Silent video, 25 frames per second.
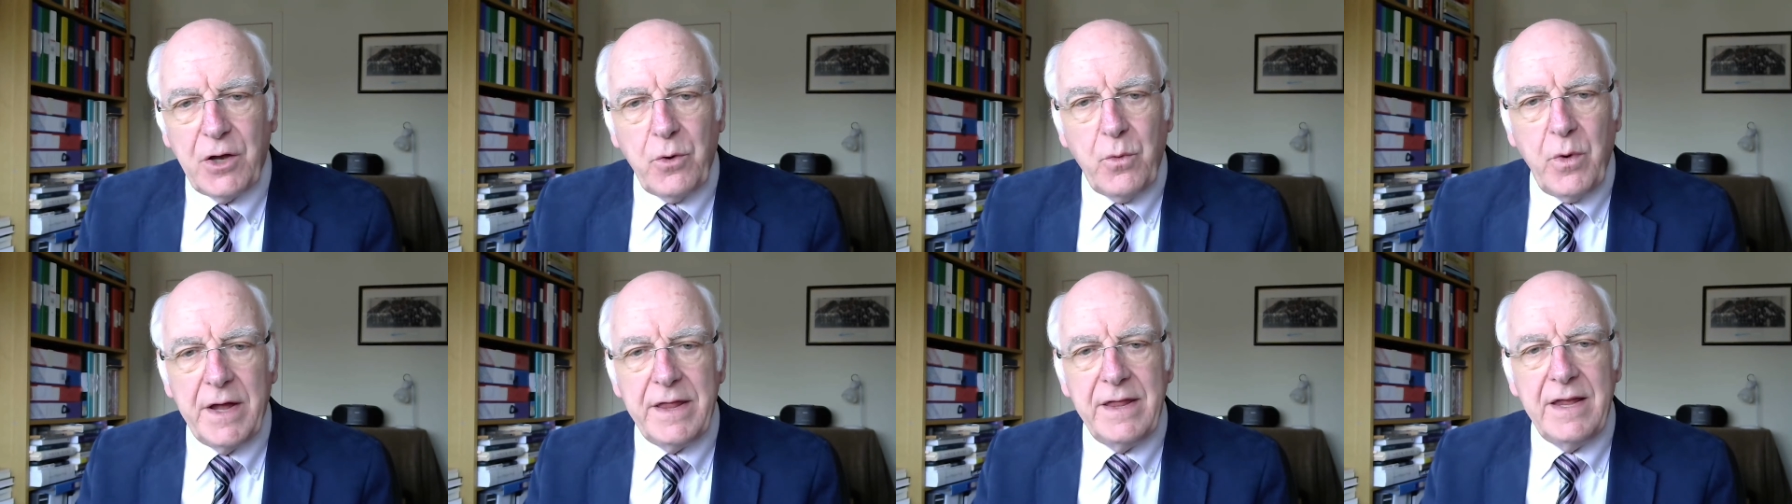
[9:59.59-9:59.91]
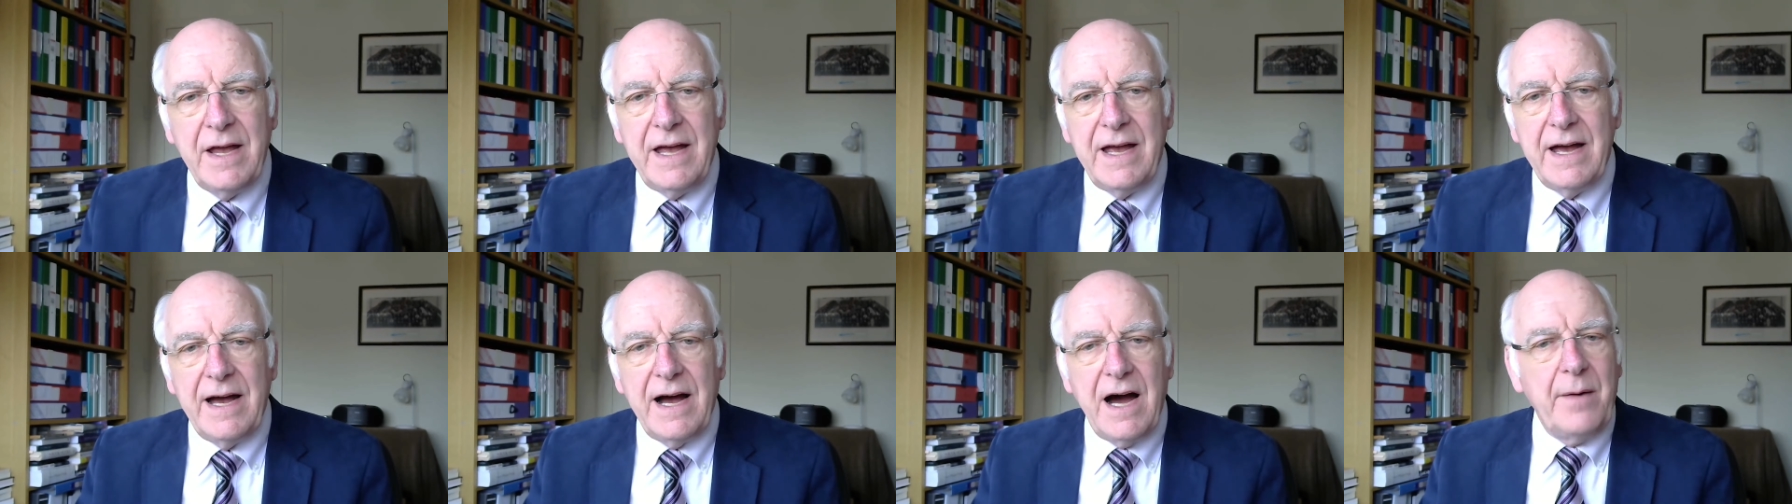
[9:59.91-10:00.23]
when
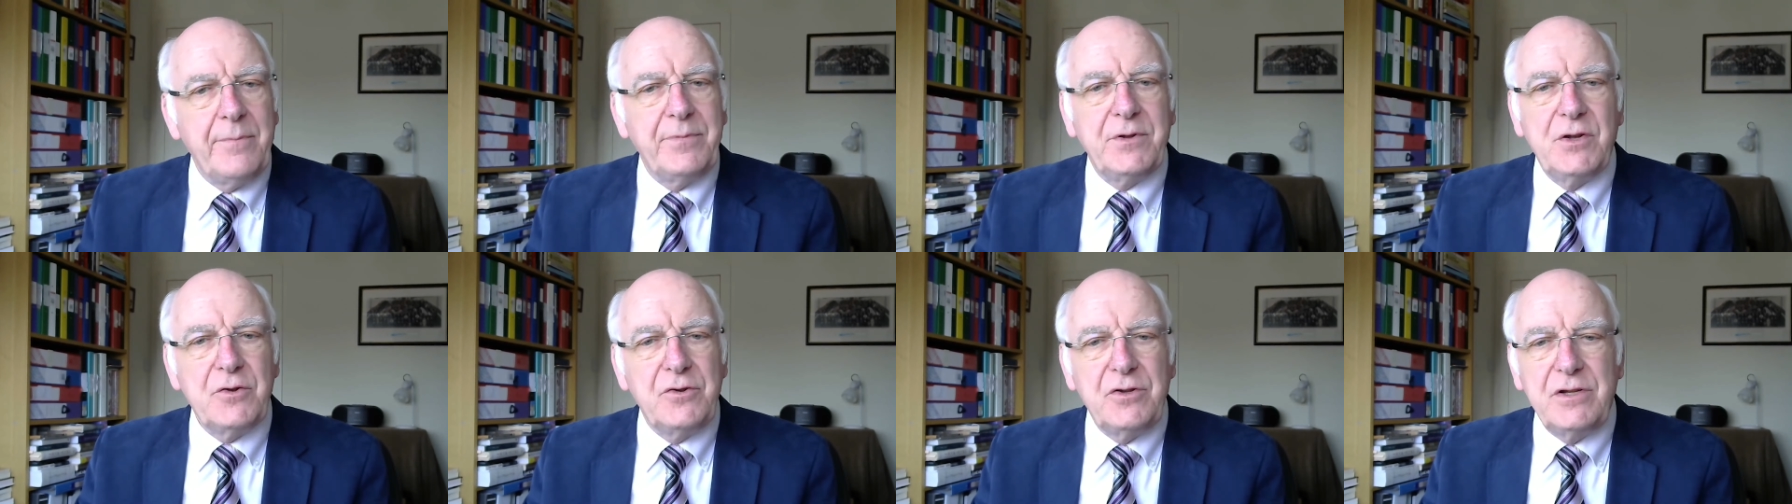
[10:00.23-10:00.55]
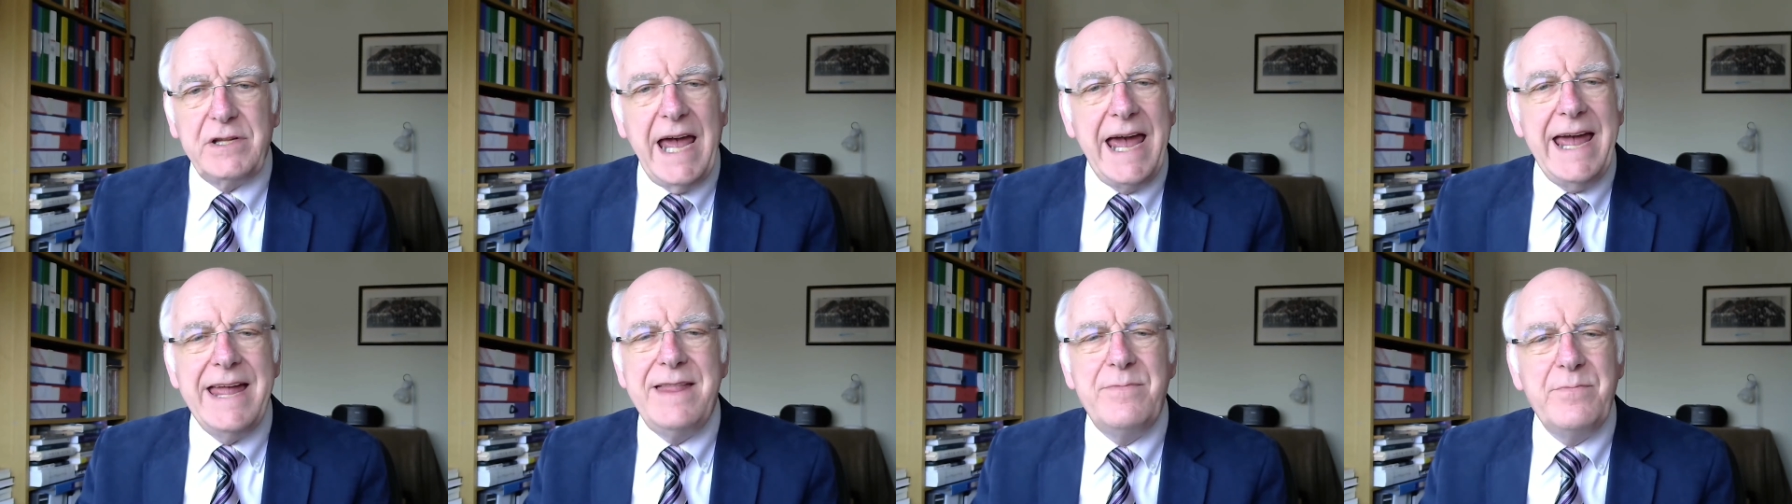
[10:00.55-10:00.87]
up to
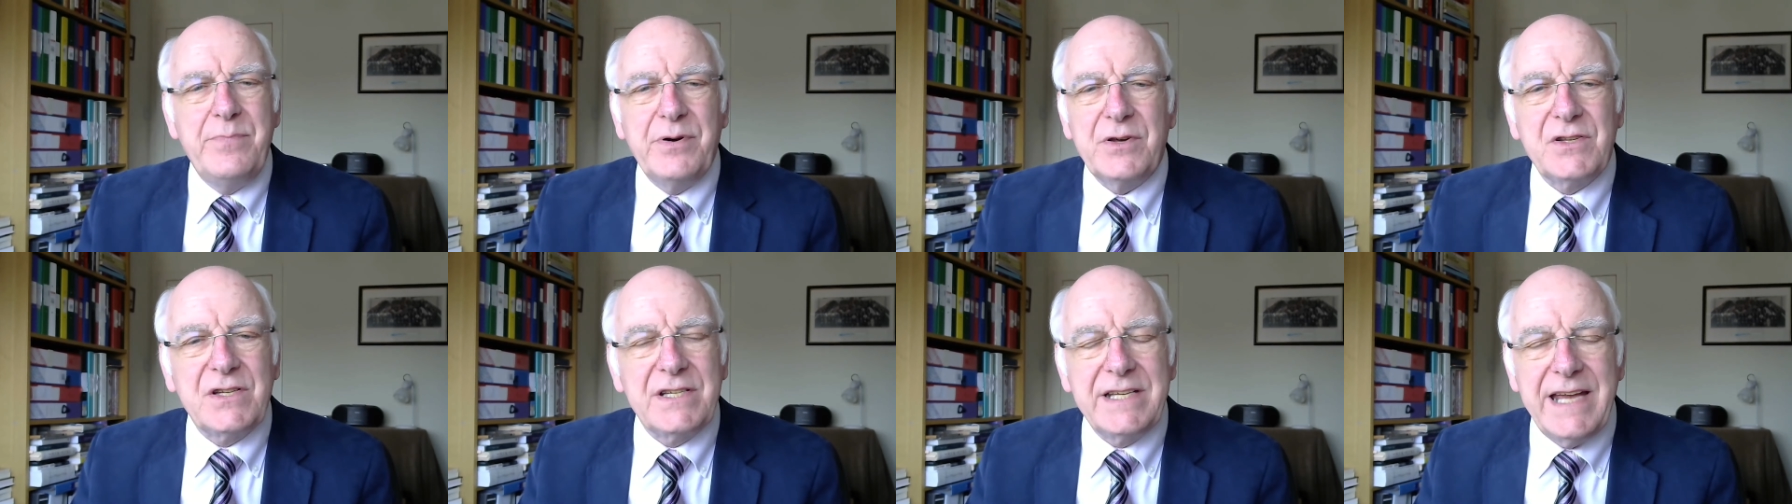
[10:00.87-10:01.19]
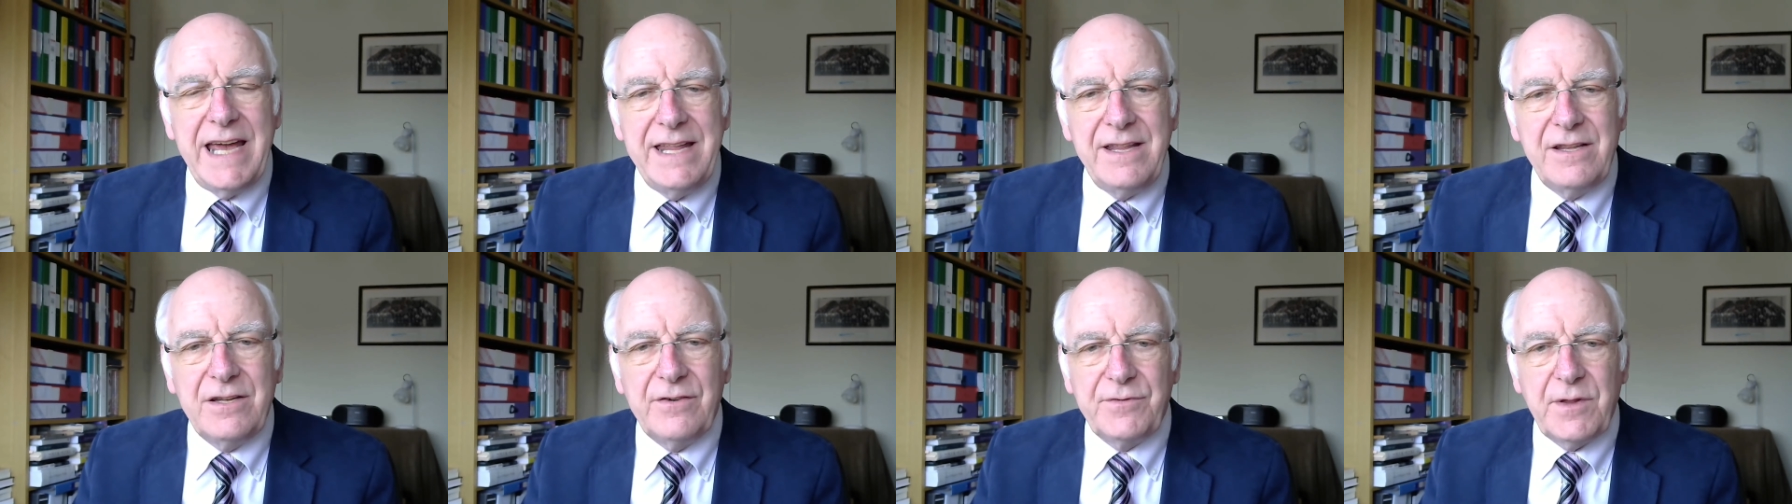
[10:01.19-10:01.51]

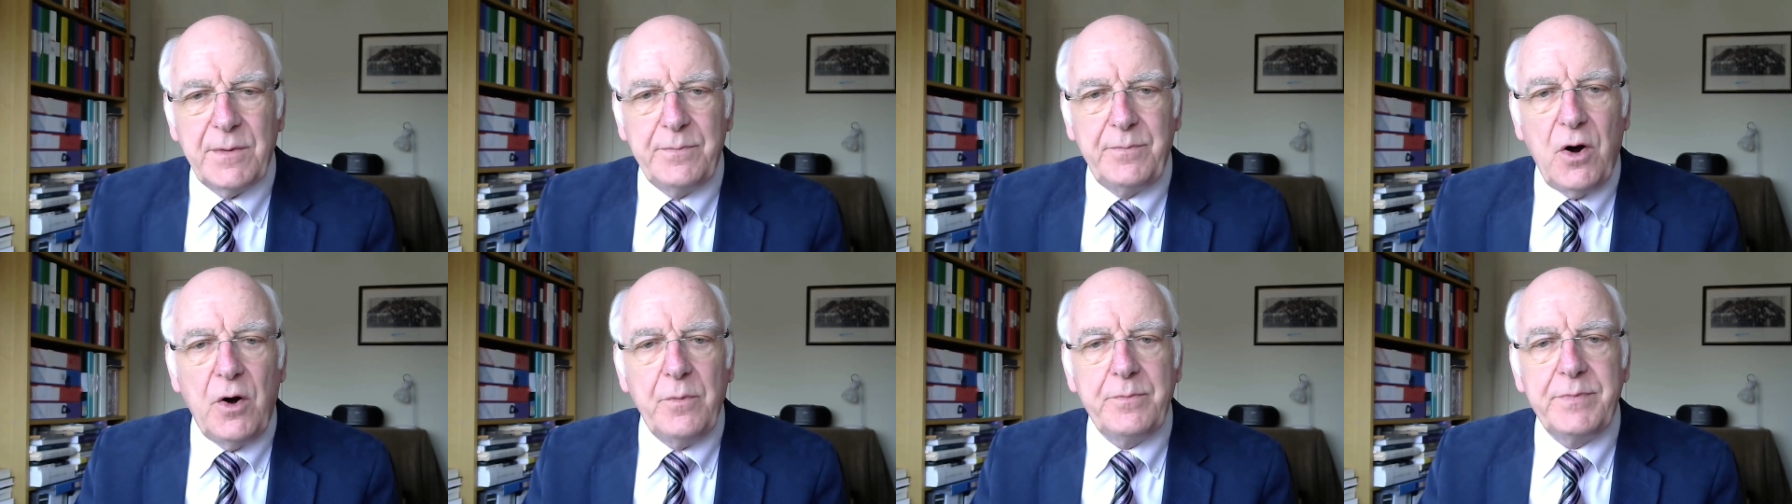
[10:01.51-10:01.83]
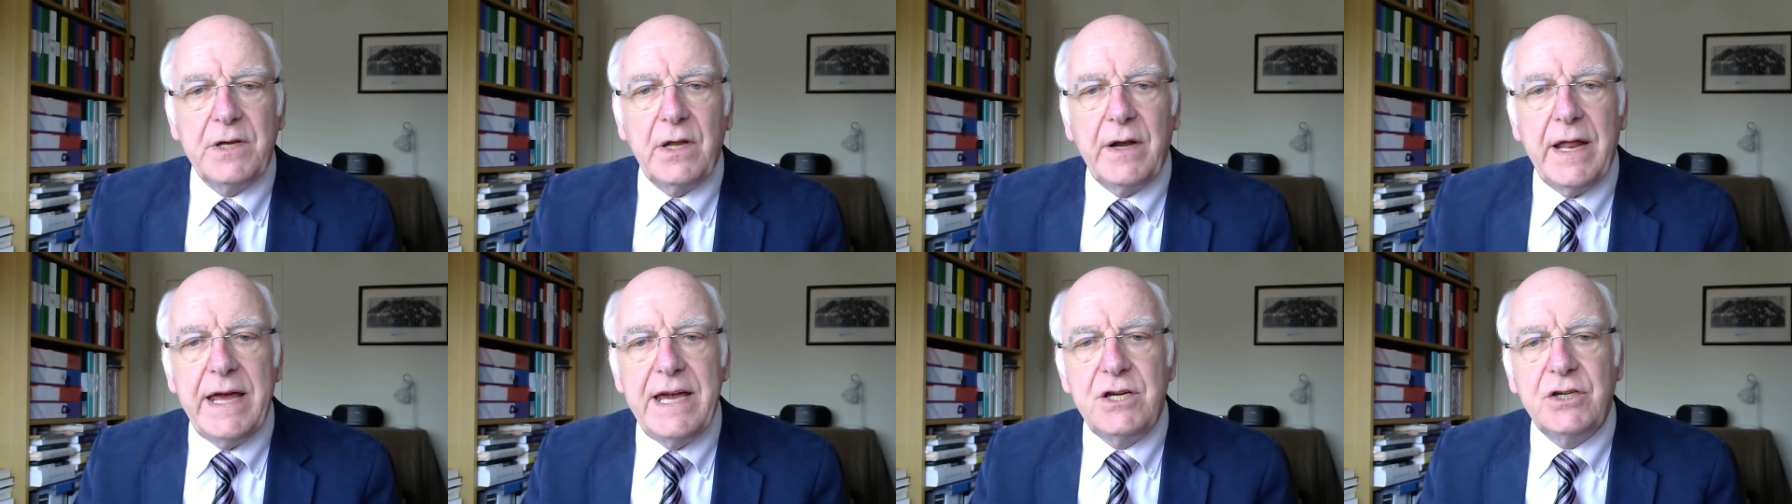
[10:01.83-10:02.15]
10% of the
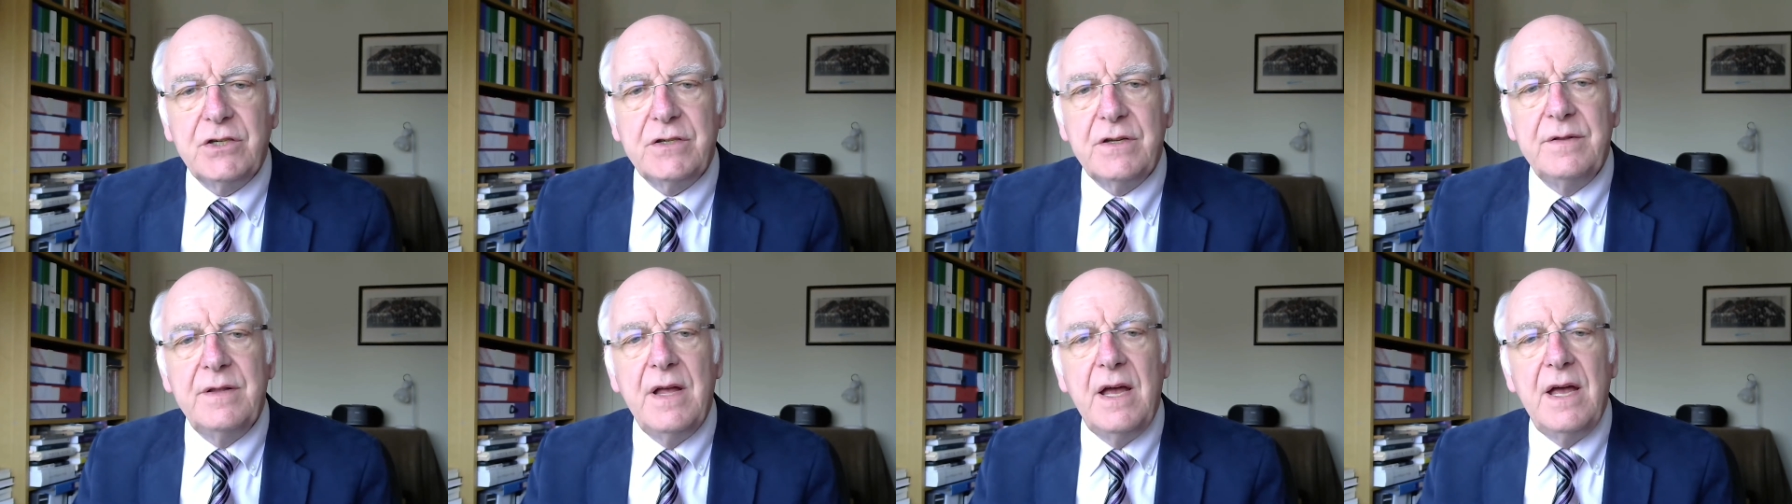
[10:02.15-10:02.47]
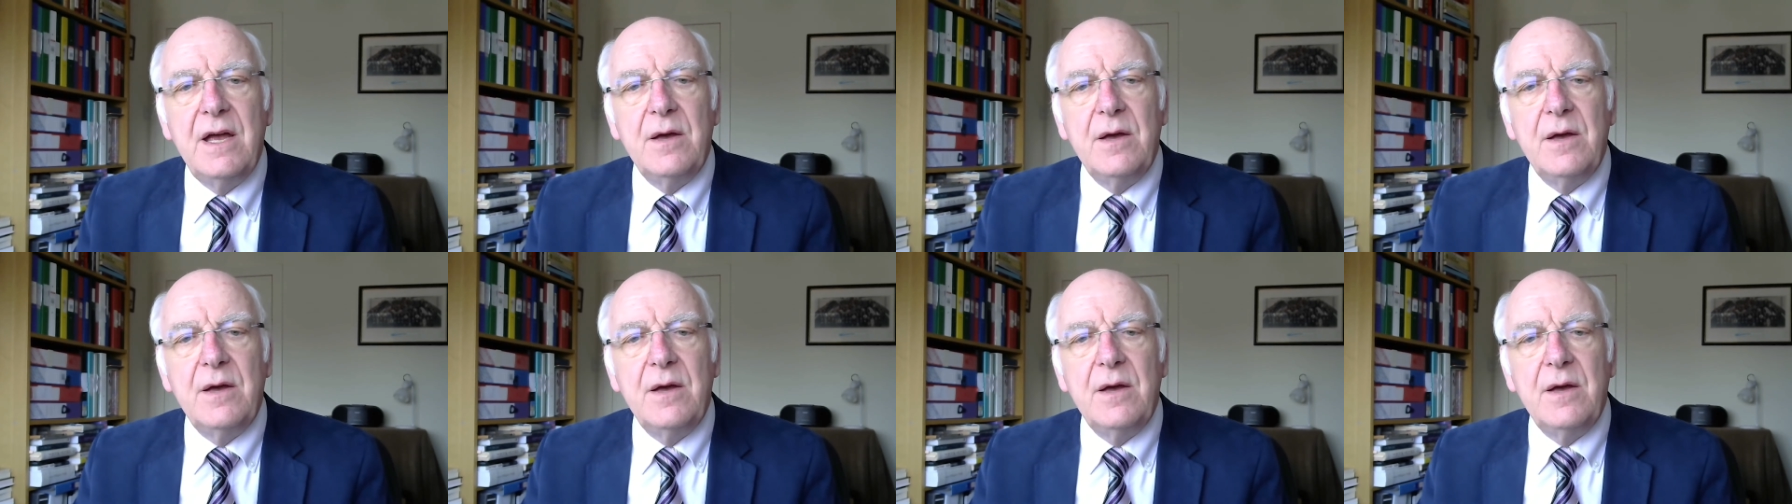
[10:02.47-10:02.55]
population